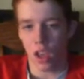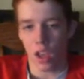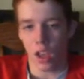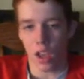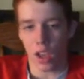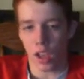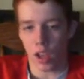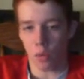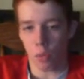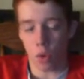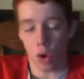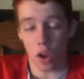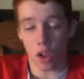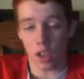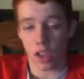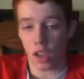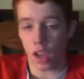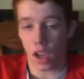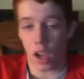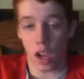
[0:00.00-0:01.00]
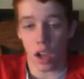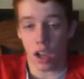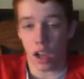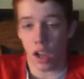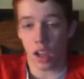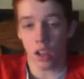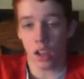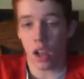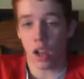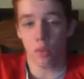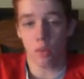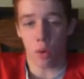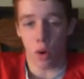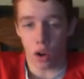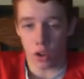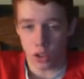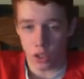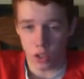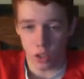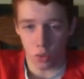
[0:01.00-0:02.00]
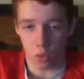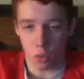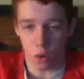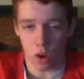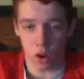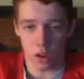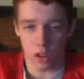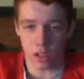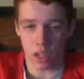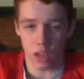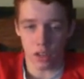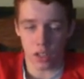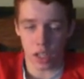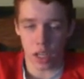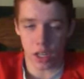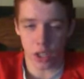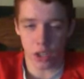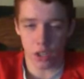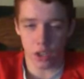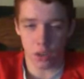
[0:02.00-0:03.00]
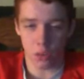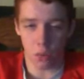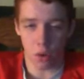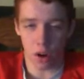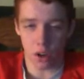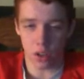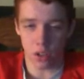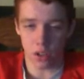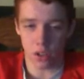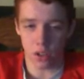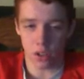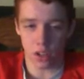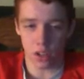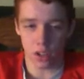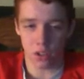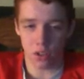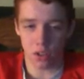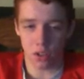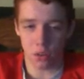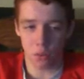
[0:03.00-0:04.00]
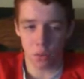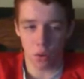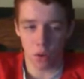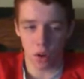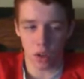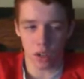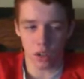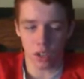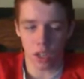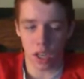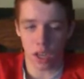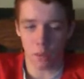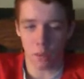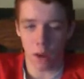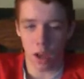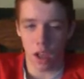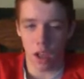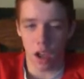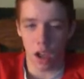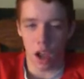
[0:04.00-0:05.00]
And while he, I, I love watching the Warriors, I was actually just watching the Sixers and Warriors game.